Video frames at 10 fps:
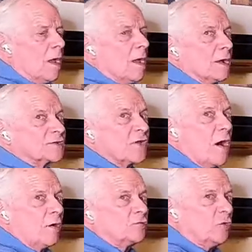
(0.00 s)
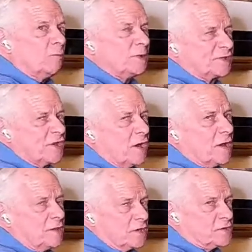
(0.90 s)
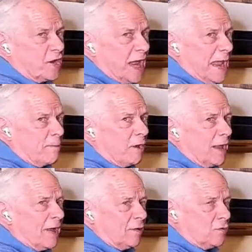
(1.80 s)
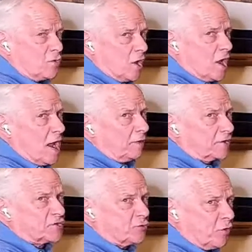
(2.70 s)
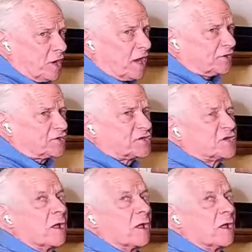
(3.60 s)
A song to be sung in the table and in the streets.